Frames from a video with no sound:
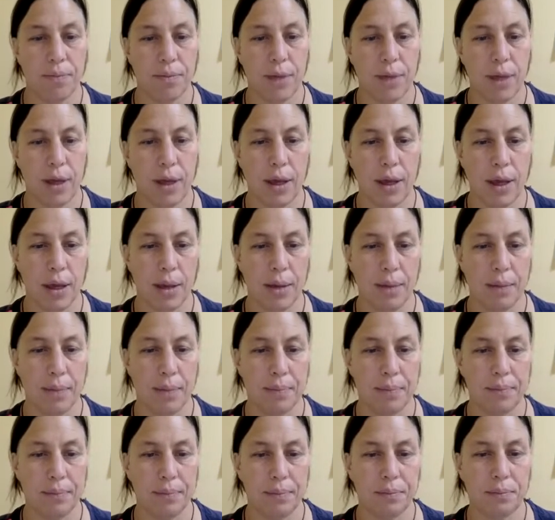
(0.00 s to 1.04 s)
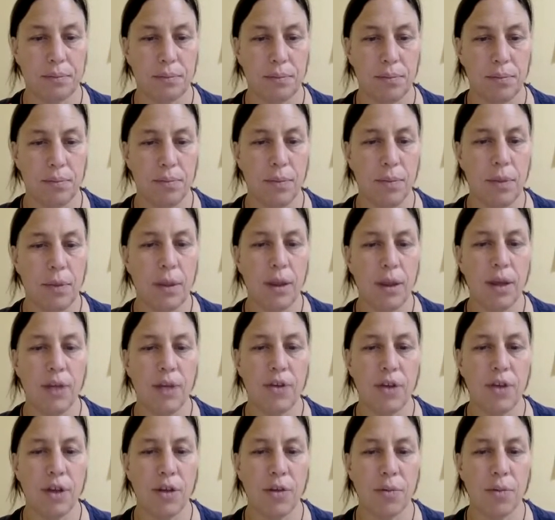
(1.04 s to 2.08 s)
Okay.
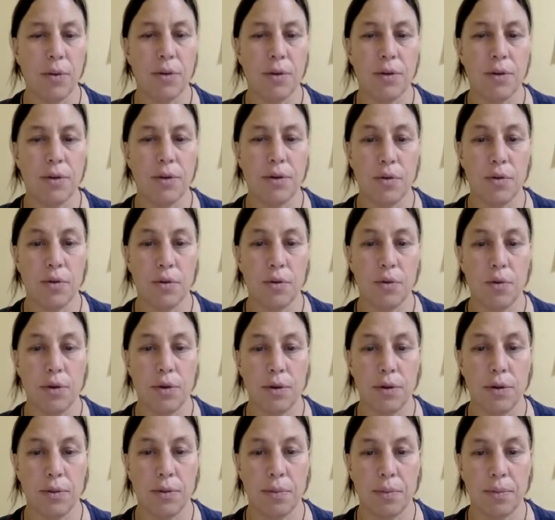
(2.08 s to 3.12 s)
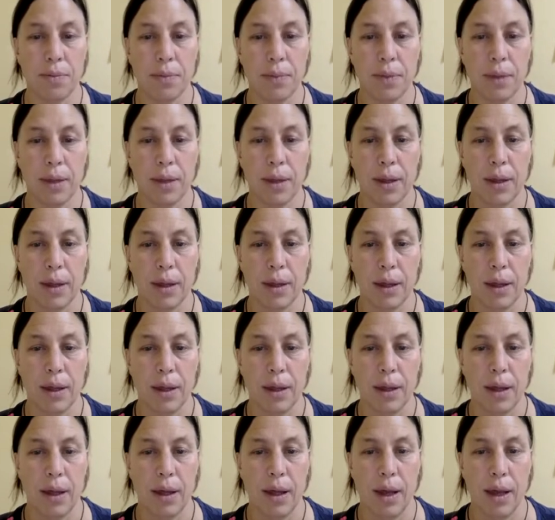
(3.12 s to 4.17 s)
Adjustment disorders.
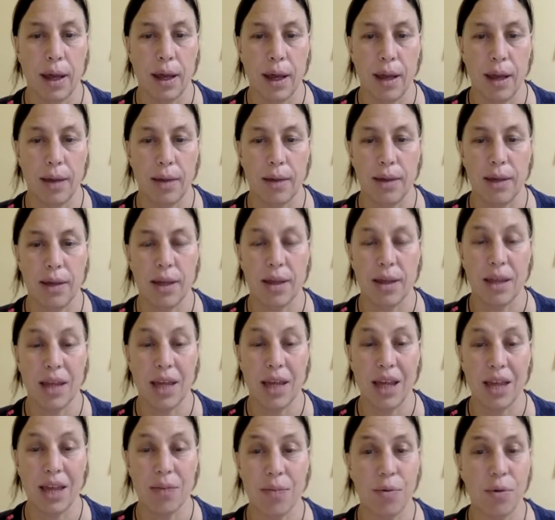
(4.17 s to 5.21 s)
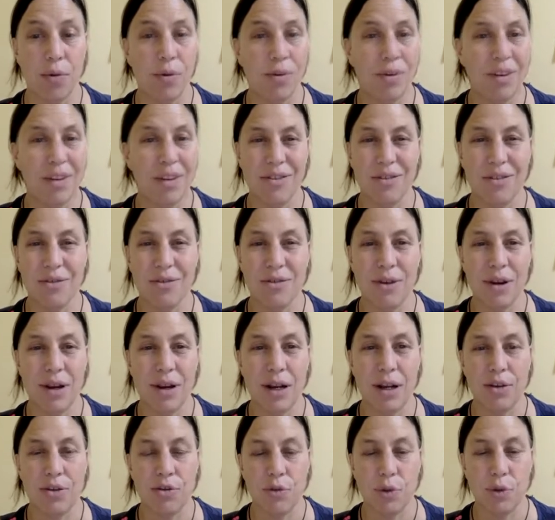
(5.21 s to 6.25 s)
Okay, the textbook doesn't
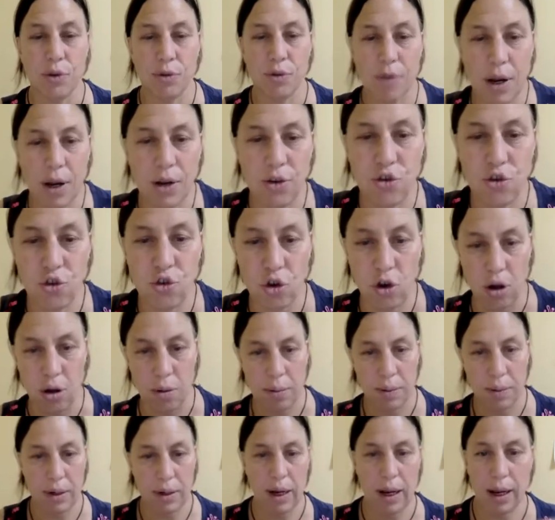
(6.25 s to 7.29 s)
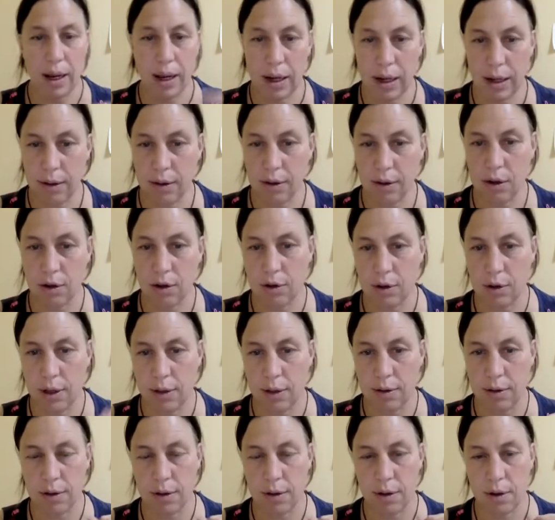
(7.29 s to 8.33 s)
really do a great job, but luckily the
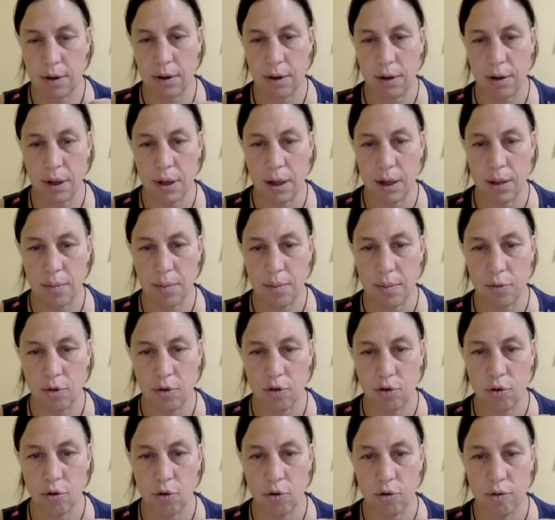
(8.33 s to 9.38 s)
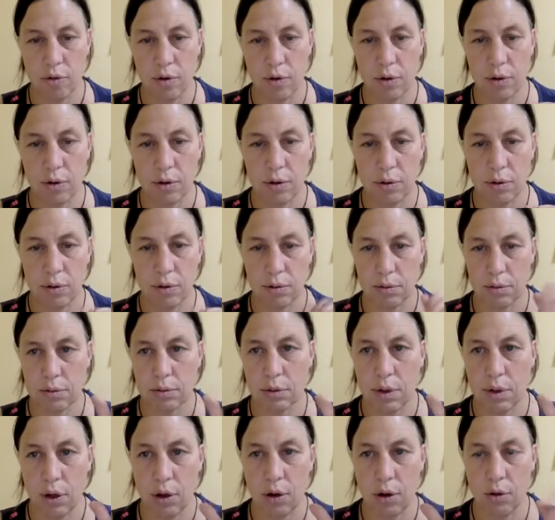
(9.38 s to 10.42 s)
Unisa tutorial
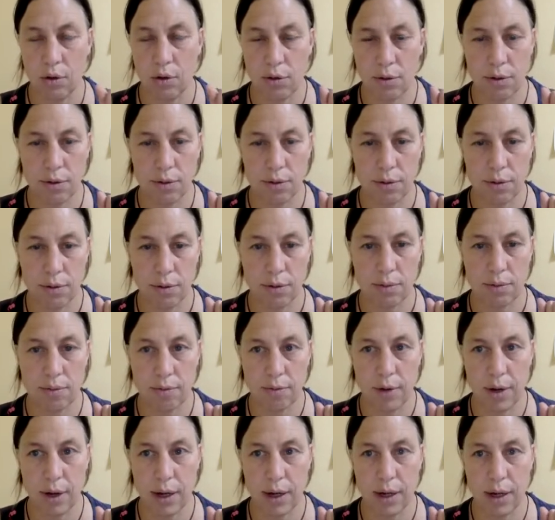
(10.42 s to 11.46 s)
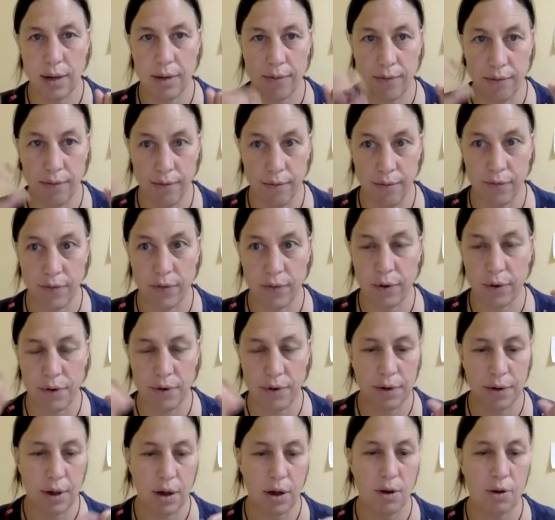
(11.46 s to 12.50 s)
notes really fill
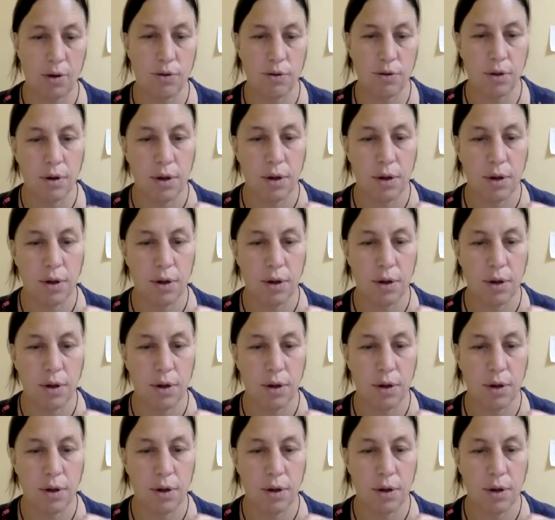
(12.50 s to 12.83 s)
this out.